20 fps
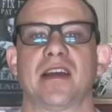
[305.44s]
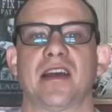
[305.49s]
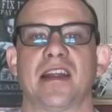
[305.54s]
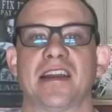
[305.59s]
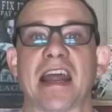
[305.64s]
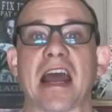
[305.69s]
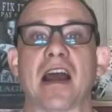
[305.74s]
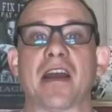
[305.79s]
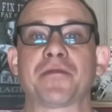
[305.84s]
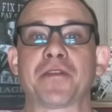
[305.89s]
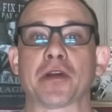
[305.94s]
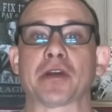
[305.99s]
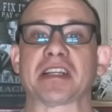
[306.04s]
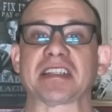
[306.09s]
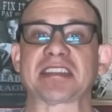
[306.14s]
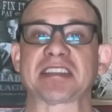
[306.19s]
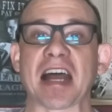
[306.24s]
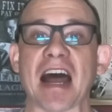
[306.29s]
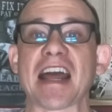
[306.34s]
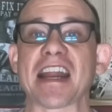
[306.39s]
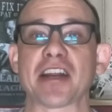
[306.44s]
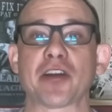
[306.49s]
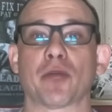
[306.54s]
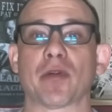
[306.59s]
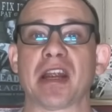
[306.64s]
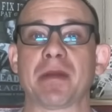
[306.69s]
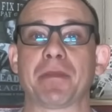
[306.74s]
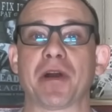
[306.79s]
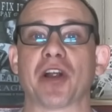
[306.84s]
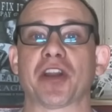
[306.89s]
Now, if you're deciding to
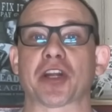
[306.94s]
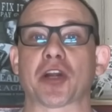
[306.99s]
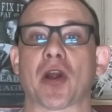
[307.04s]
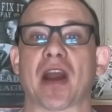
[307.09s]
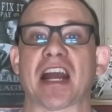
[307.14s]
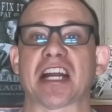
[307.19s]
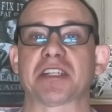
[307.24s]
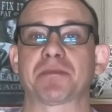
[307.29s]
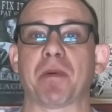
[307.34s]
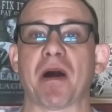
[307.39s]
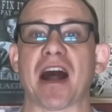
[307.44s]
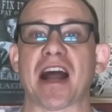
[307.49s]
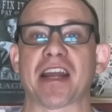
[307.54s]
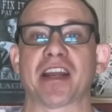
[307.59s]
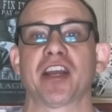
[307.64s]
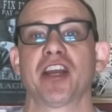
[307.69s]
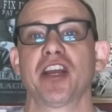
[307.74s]
rebuild a crash bike,